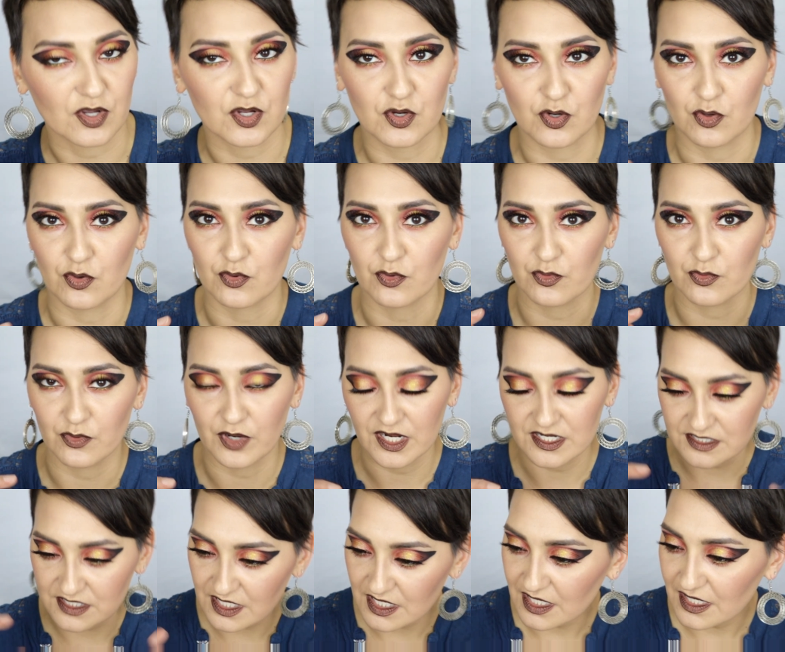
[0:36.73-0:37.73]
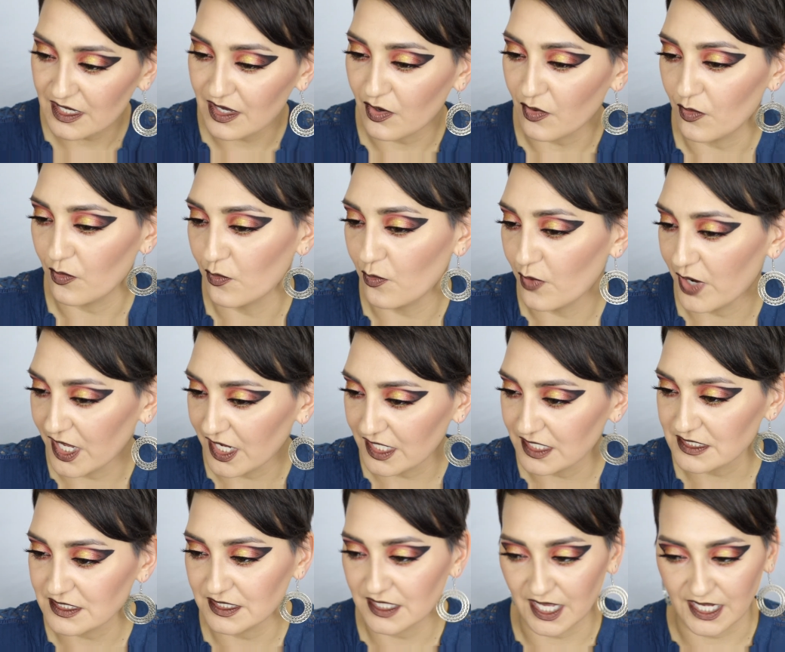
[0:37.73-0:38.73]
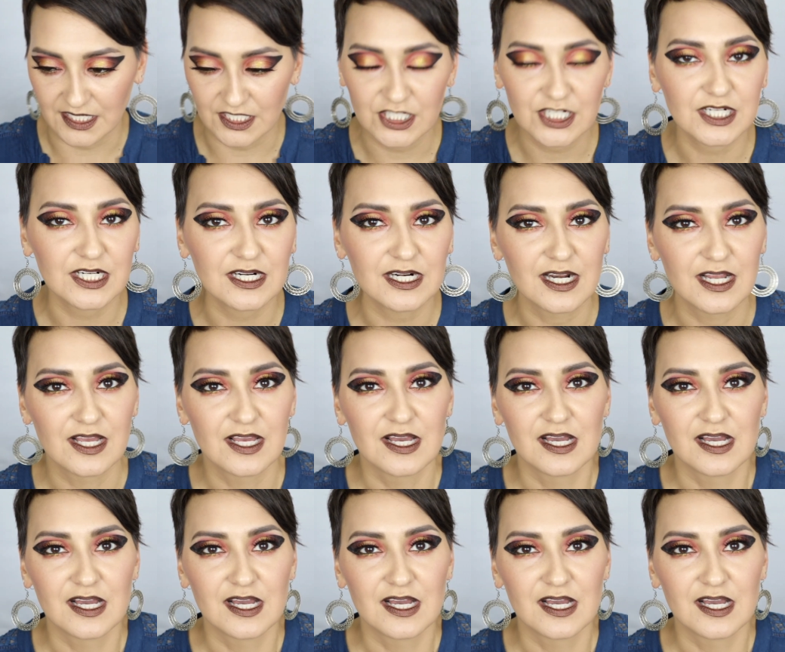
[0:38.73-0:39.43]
crazy winged liner.